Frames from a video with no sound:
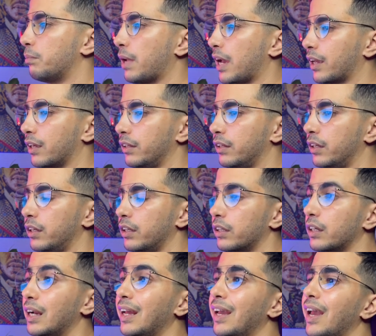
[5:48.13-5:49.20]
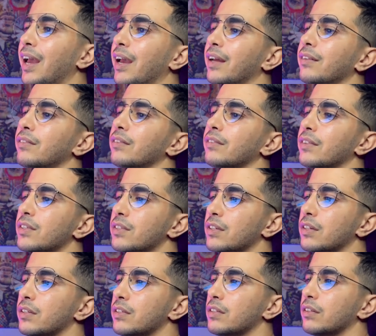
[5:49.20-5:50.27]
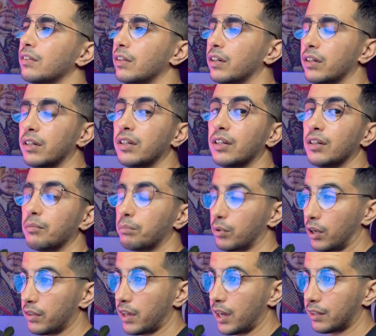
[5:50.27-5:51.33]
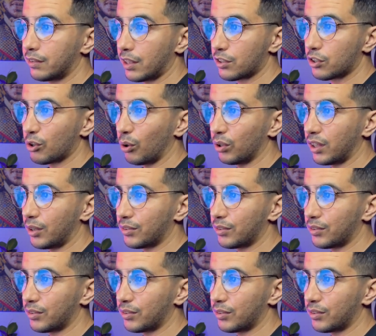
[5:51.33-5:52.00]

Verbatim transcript: back in here, and this is the product that's sold out.